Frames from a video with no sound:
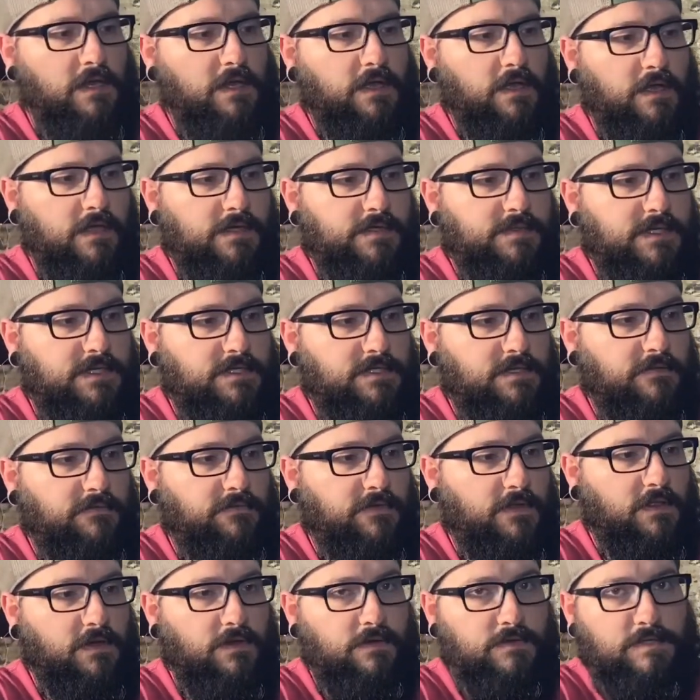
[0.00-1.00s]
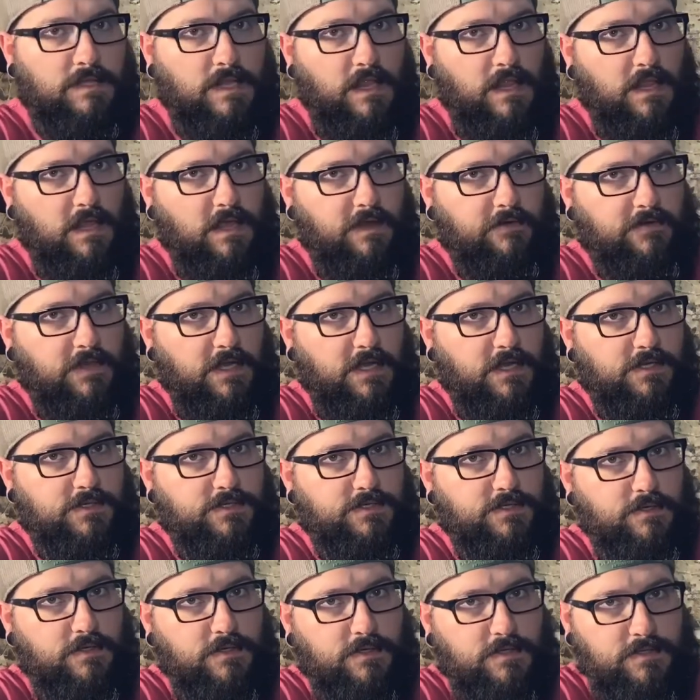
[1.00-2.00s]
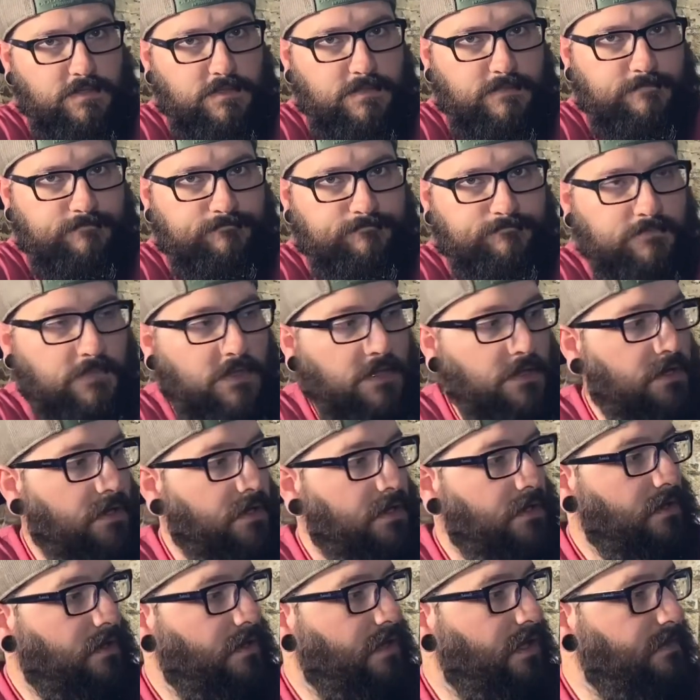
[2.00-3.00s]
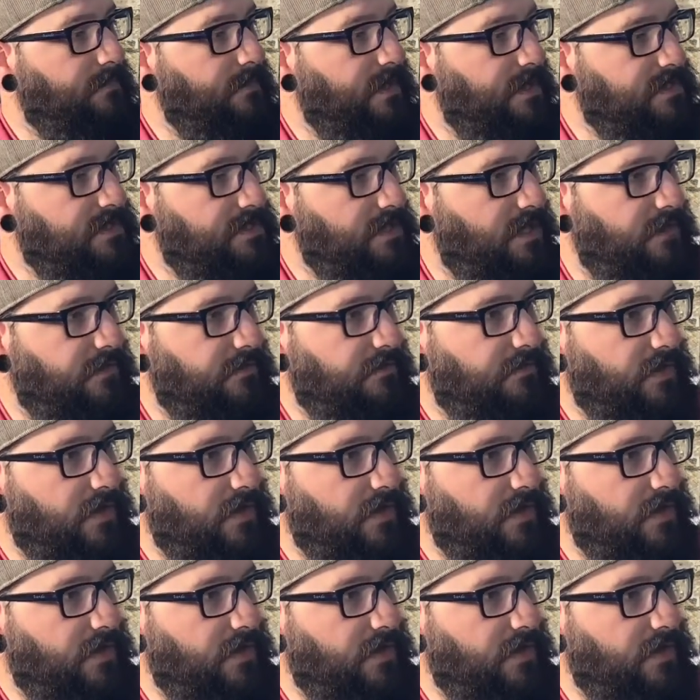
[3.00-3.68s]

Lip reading: especially for those left-handed shooters like myself,